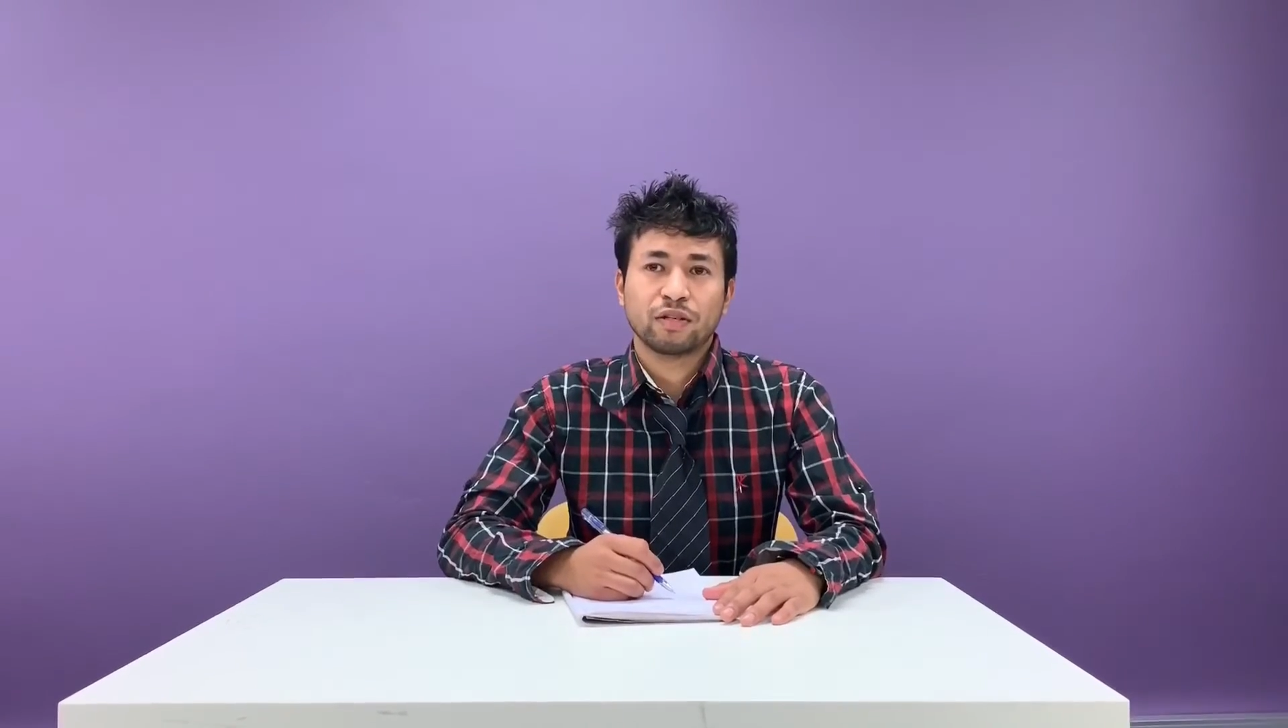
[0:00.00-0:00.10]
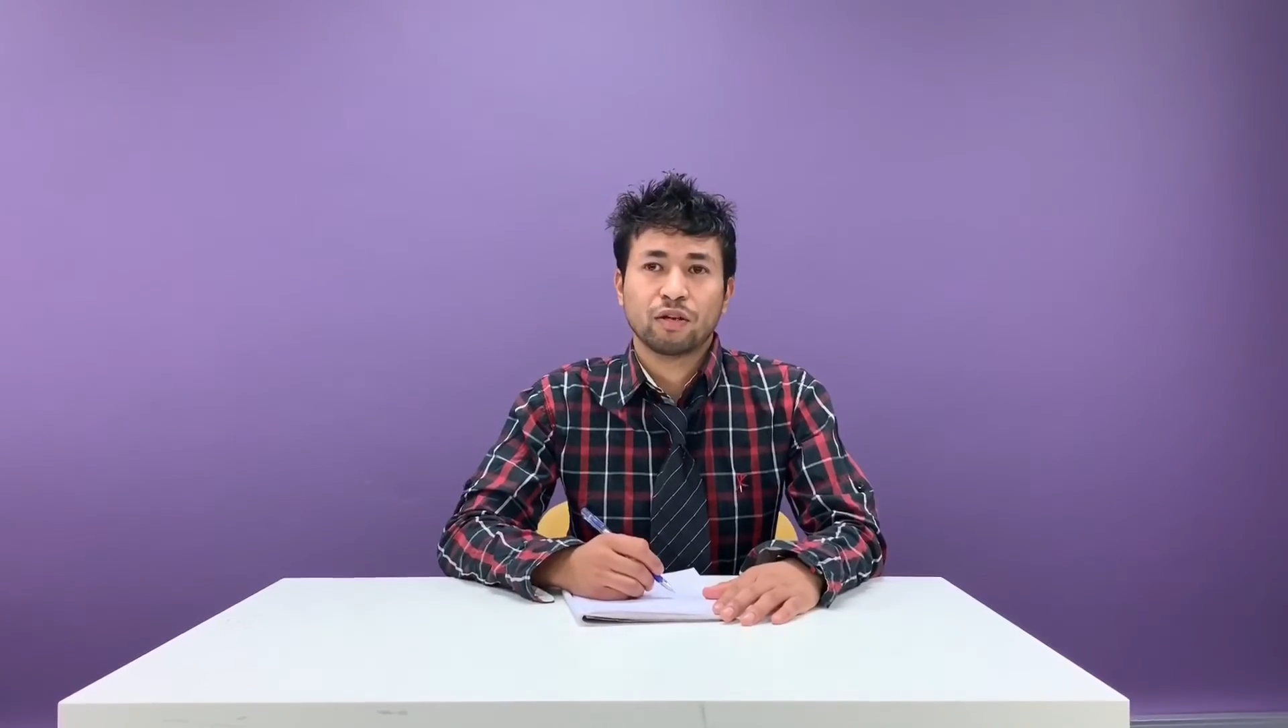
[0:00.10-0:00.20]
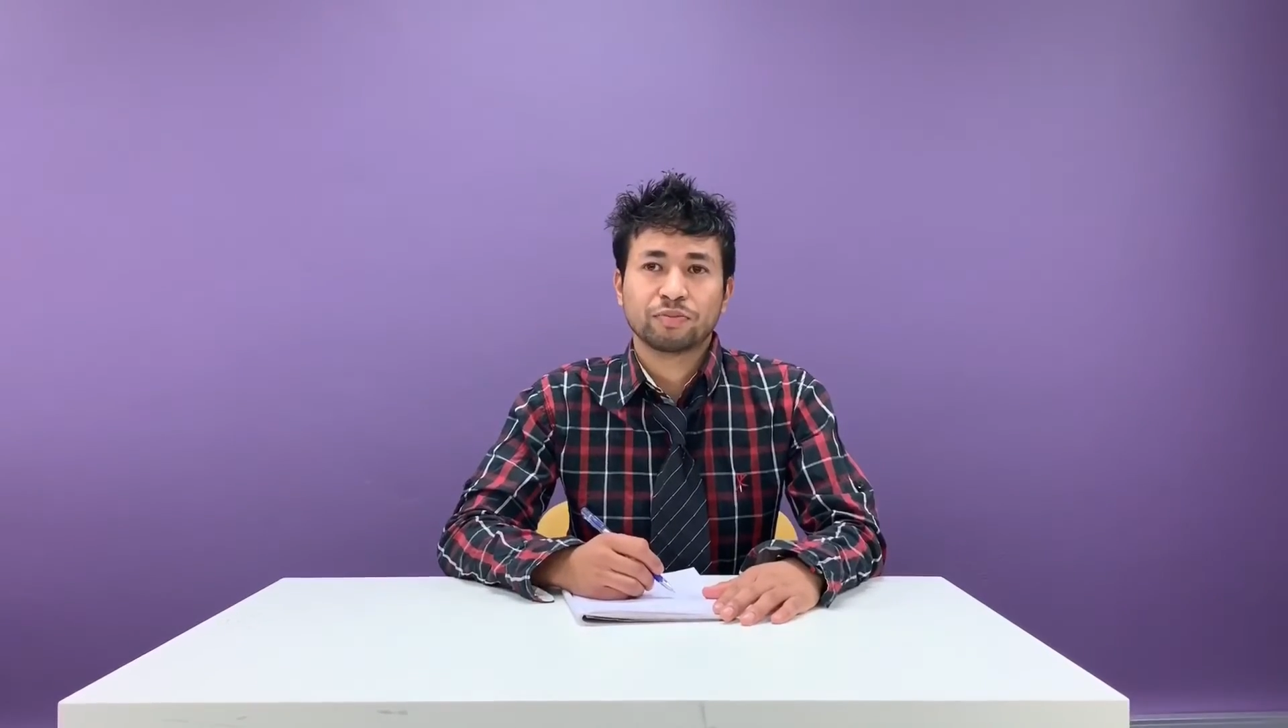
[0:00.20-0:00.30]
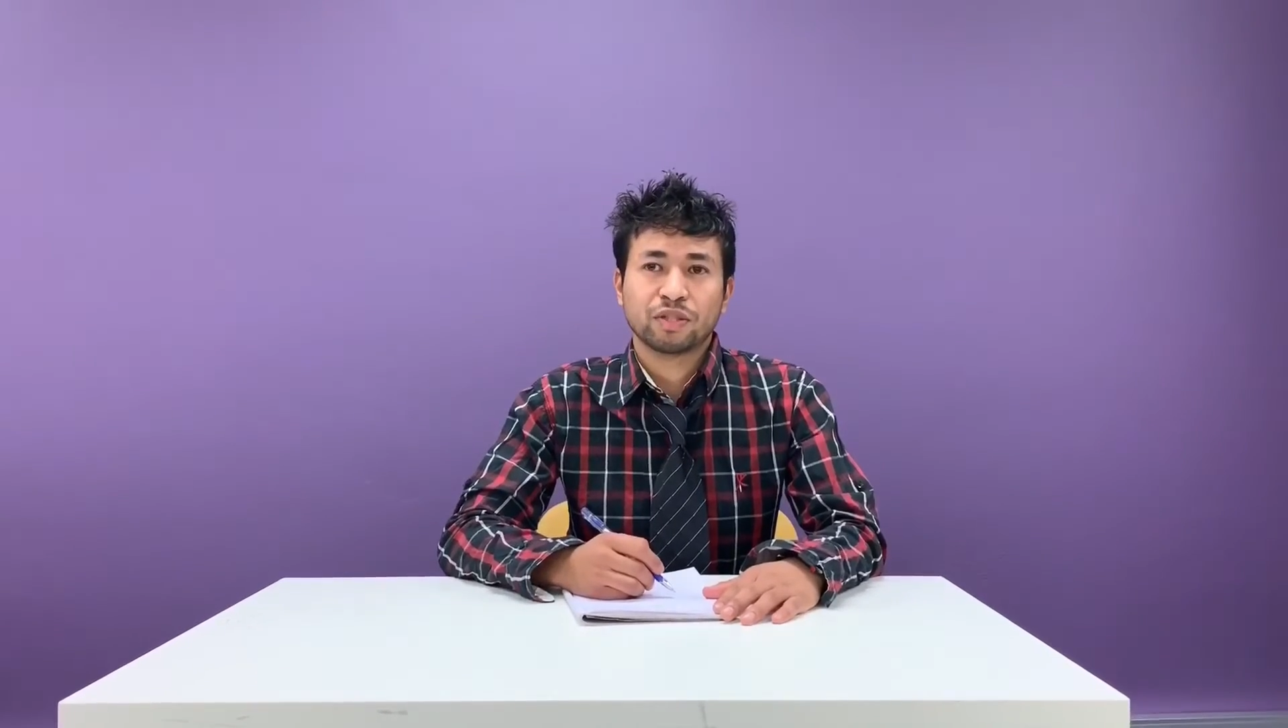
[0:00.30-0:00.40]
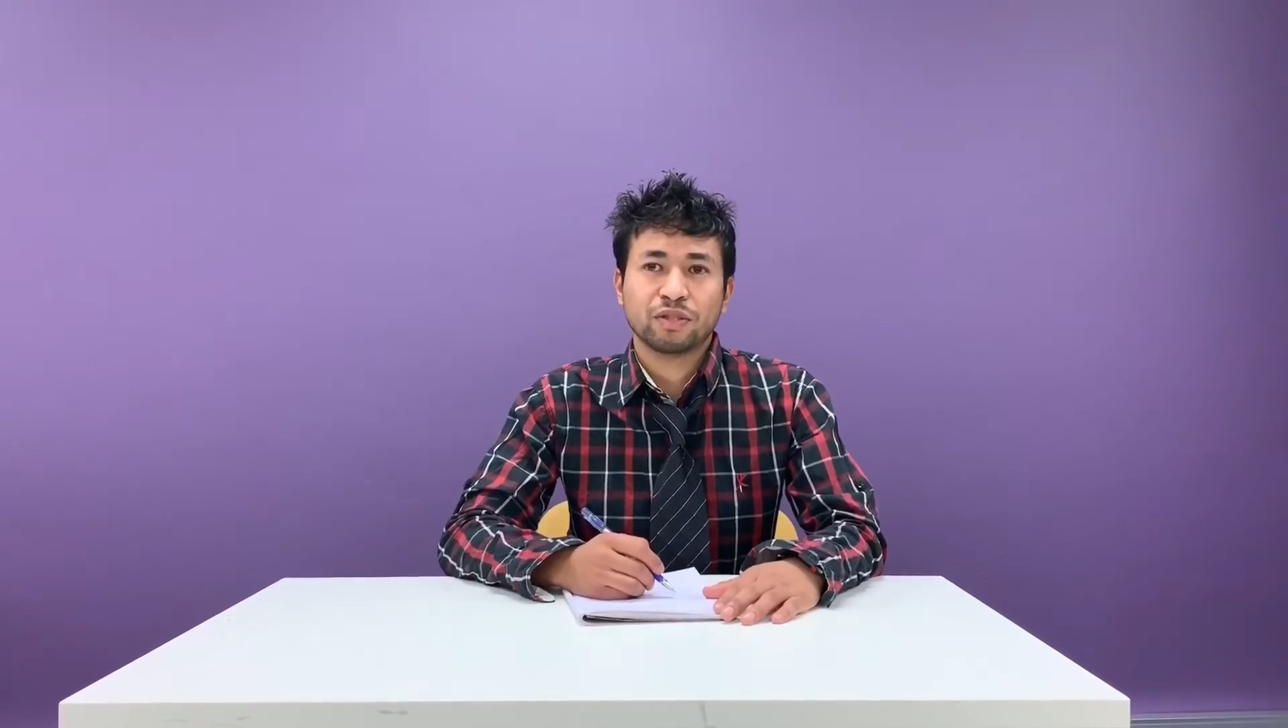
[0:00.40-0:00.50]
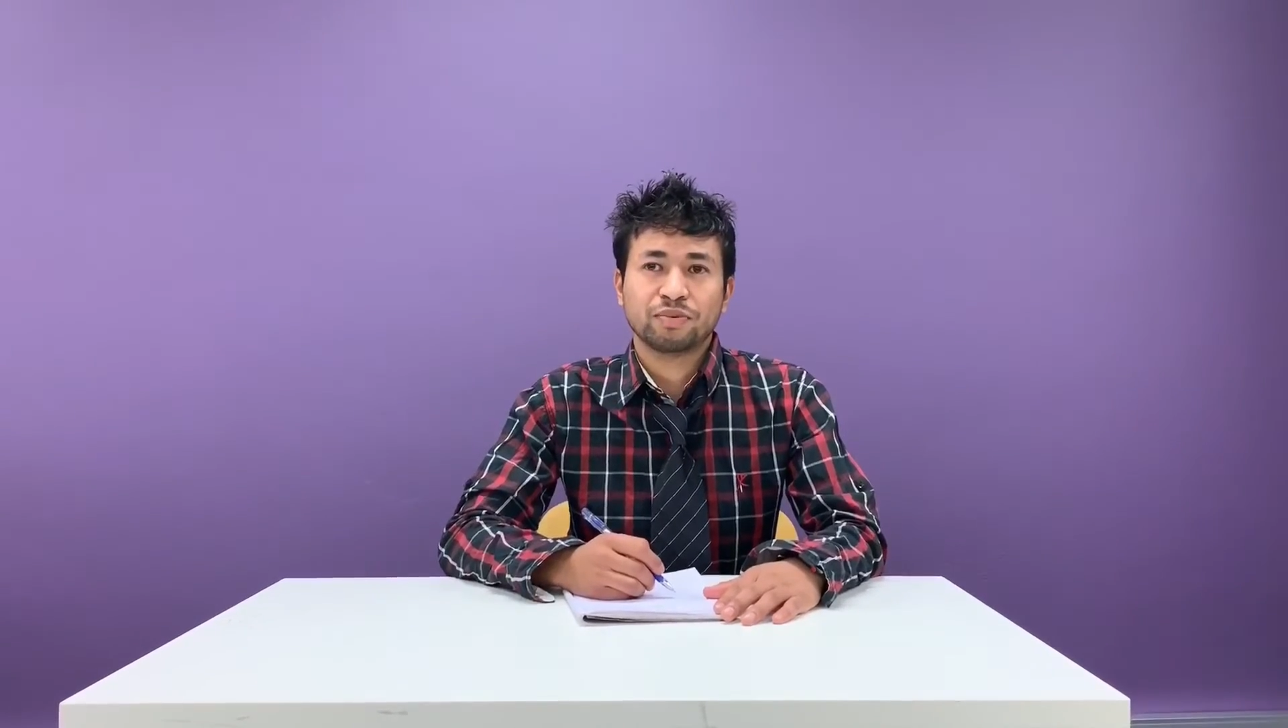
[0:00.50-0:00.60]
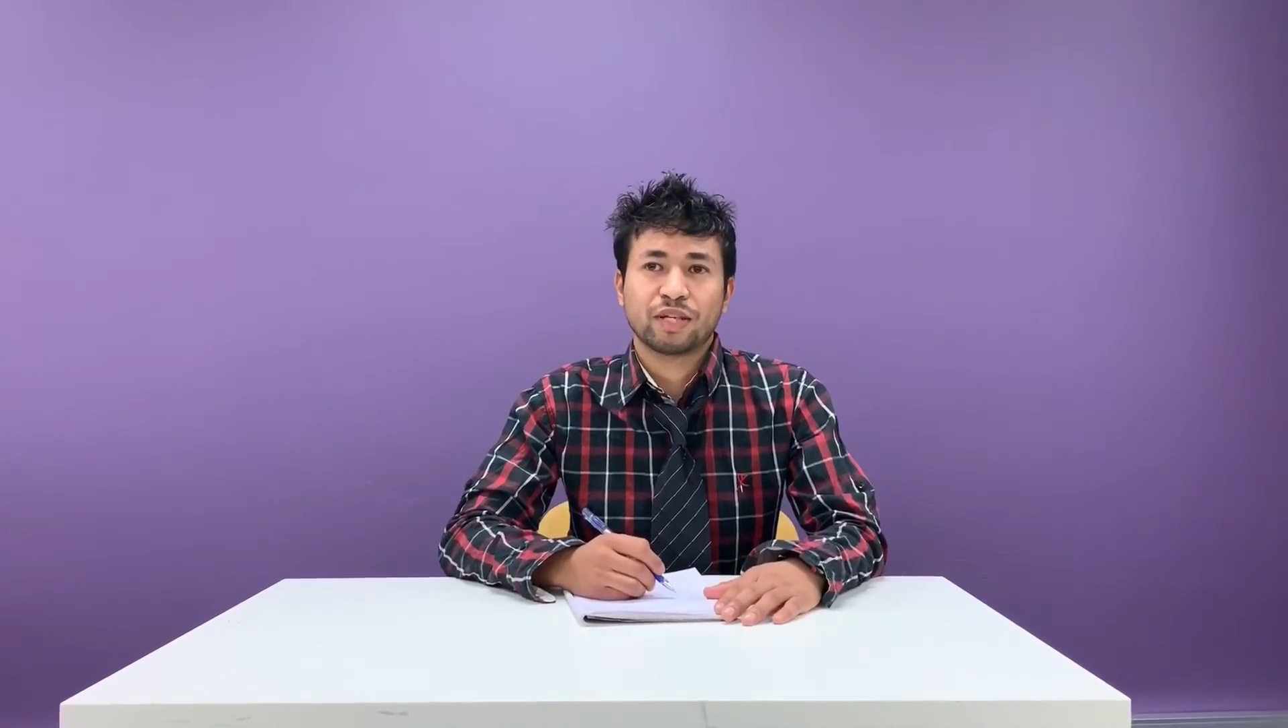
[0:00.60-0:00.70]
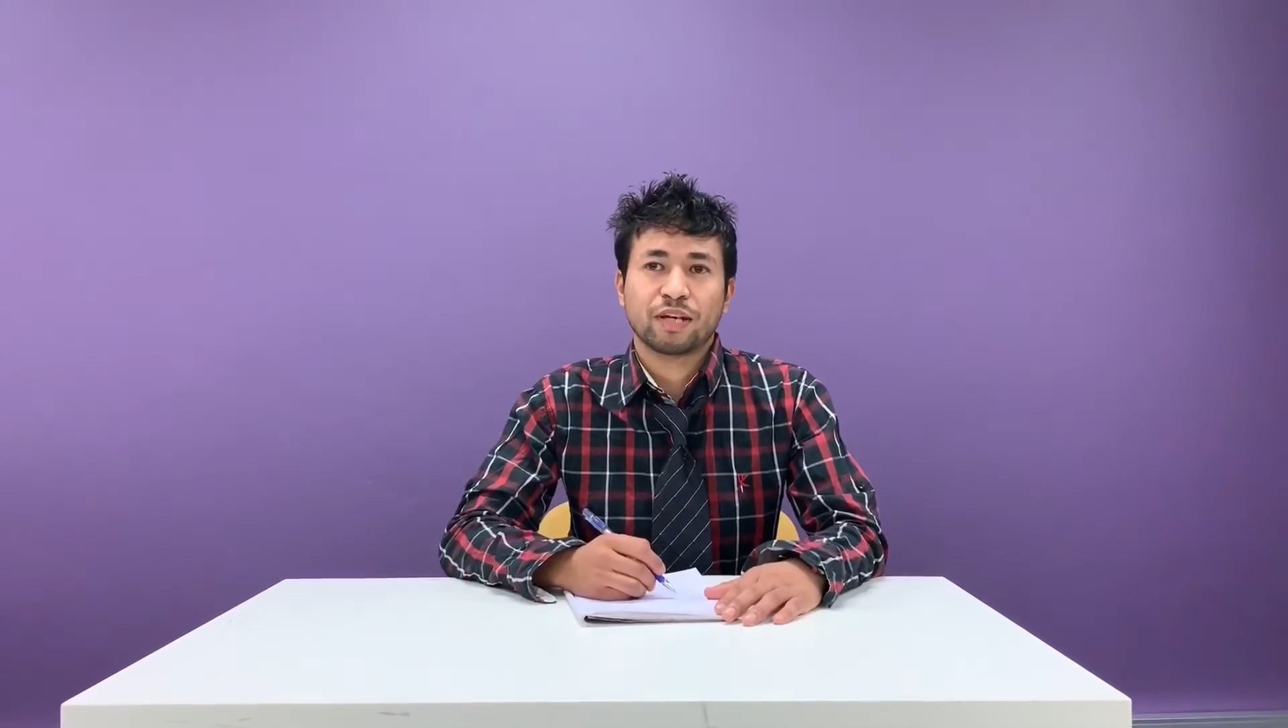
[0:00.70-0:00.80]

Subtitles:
the objectives